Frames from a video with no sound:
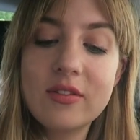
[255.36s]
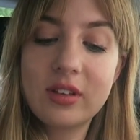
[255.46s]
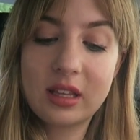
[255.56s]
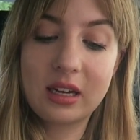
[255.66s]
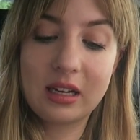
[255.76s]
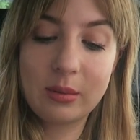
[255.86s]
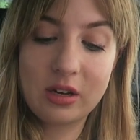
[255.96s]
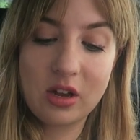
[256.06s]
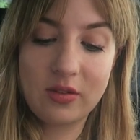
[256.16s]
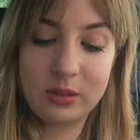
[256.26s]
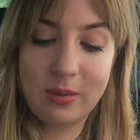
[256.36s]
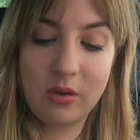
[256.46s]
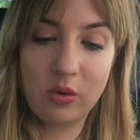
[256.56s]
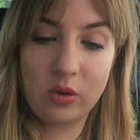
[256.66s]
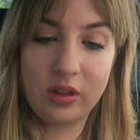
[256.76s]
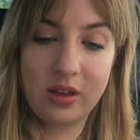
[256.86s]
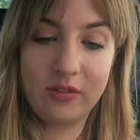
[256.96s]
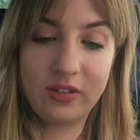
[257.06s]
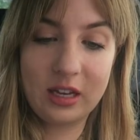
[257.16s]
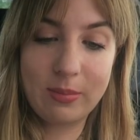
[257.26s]
feeling a little bit nervous about all the
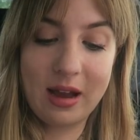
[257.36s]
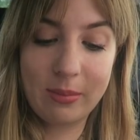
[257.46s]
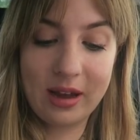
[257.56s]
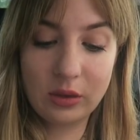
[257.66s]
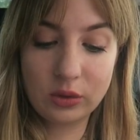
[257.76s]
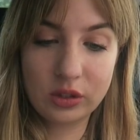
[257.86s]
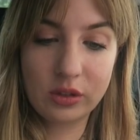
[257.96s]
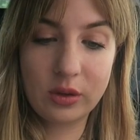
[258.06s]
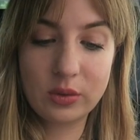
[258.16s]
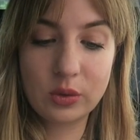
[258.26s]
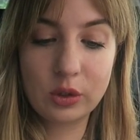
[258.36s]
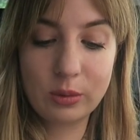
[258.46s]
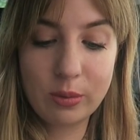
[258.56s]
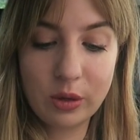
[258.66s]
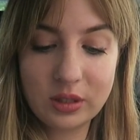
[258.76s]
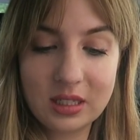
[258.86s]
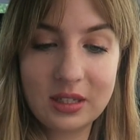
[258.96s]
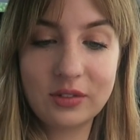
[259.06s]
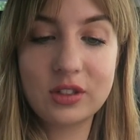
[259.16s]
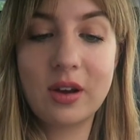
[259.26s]
feedback but I also know it's all going to be
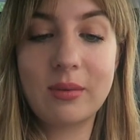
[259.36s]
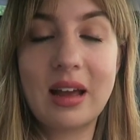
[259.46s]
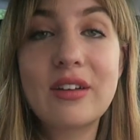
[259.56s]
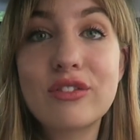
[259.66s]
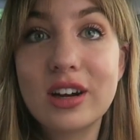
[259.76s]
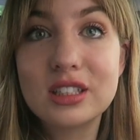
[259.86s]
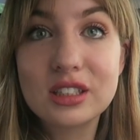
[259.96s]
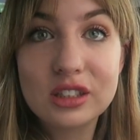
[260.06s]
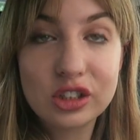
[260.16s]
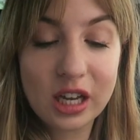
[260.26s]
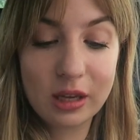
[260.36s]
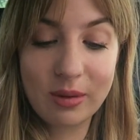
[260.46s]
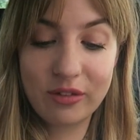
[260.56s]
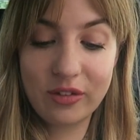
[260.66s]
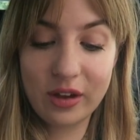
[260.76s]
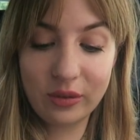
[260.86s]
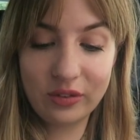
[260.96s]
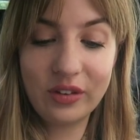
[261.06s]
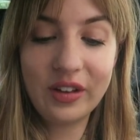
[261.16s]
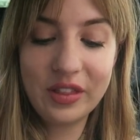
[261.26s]
positive so I'm like frantically checking my phone
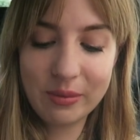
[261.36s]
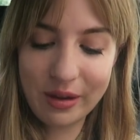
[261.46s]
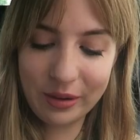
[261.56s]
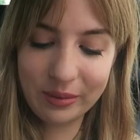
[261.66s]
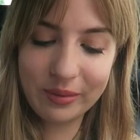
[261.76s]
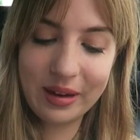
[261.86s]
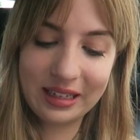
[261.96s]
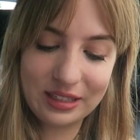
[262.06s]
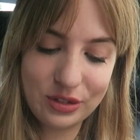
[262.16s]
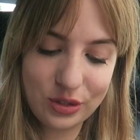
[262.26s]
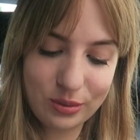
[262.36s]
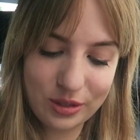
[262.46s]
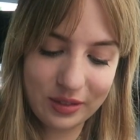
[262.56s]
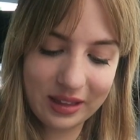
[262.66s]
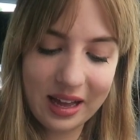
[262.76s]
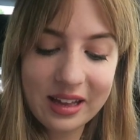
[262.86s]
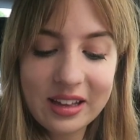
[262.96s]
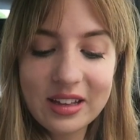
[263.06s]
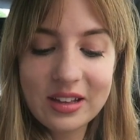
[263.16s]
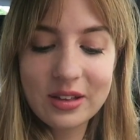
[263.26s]
at the moment I need to stop doing that
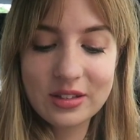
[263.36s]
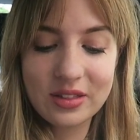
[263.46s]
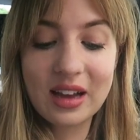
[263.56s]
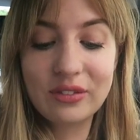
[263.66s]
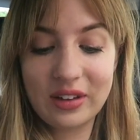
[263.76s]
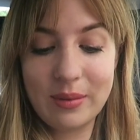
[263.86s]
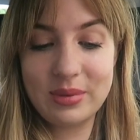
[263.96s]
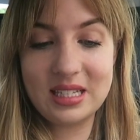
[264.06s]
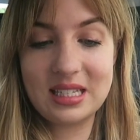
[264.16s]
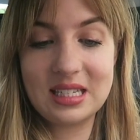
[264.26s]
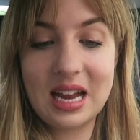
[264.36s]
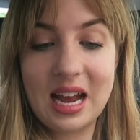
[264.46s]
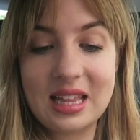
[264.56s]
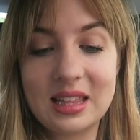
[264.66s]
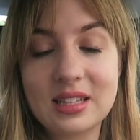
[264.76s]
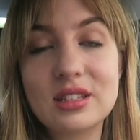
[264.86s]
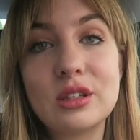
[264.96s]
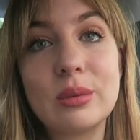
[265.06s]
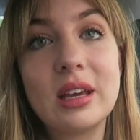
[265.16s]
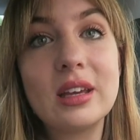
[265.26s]
so thankfully I'm busy today I think that's
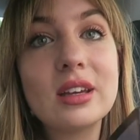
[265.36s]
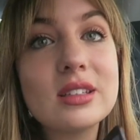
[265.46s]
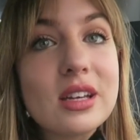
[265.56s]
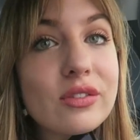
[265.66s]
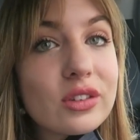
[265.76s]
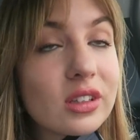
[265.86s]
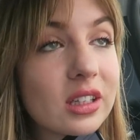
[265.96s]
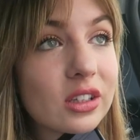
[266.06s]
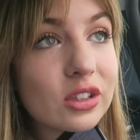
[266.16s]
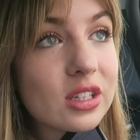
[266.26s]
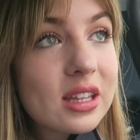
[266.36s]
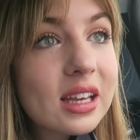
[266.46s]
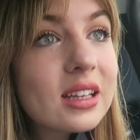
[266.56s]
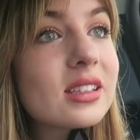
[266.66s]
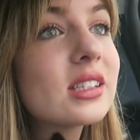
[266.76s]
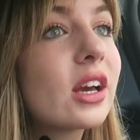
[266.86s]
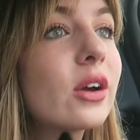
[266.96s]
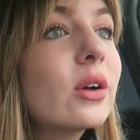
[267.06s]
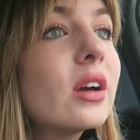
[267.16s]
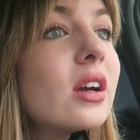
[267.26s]
going to be definitely a good thing
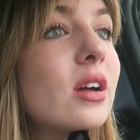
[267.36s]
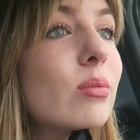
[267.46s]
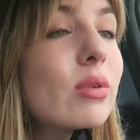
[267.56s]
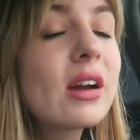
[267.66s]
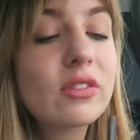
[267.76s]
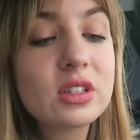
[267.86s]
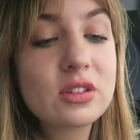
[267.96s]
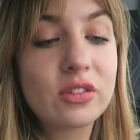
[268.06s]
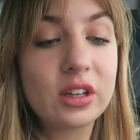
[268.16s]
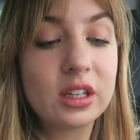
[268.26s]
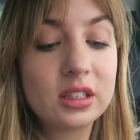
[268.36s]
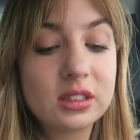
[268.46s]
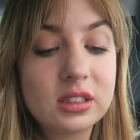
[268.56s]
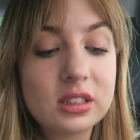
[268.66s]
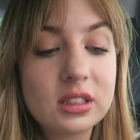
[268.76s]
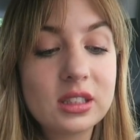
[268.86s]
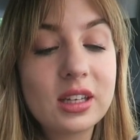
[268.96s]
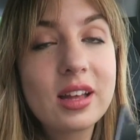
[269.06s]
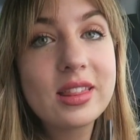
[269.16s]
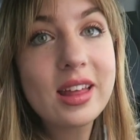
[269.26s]
so breakfast first
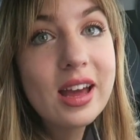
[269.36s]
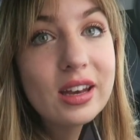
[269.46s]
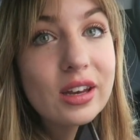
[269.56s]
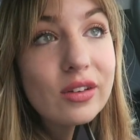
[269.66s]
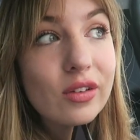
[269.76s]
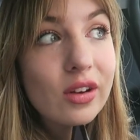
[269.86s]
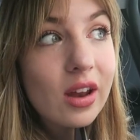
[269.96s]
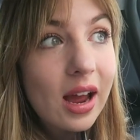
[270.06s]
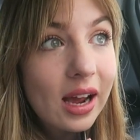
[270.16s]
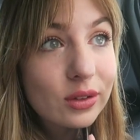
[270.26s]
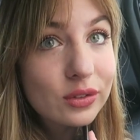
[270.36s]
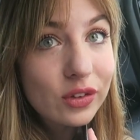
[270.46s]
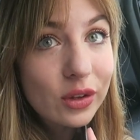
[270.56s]
and then house